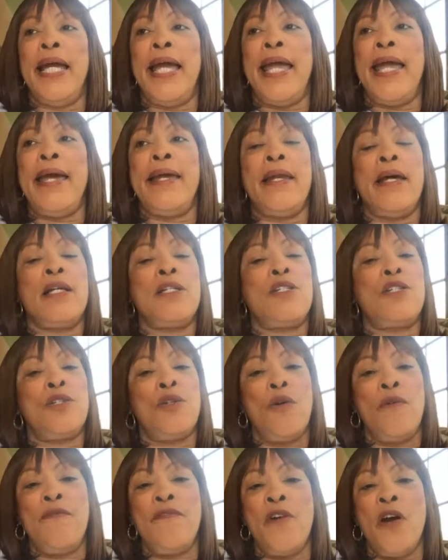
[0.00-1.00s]
And
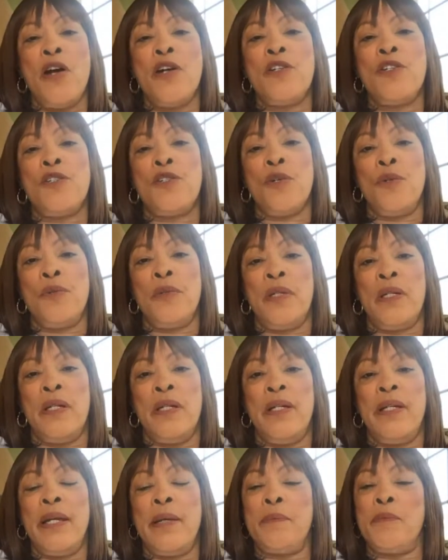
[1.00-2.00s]
so far, so
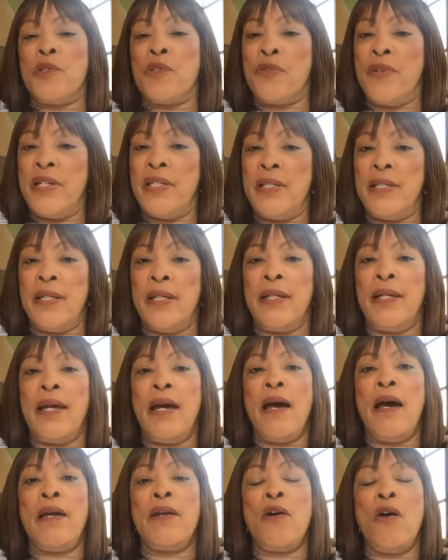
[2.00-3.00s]
good. I'm trusting
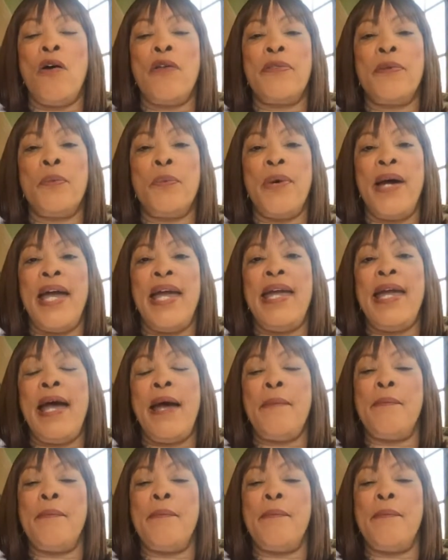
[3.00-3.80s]
God all the way.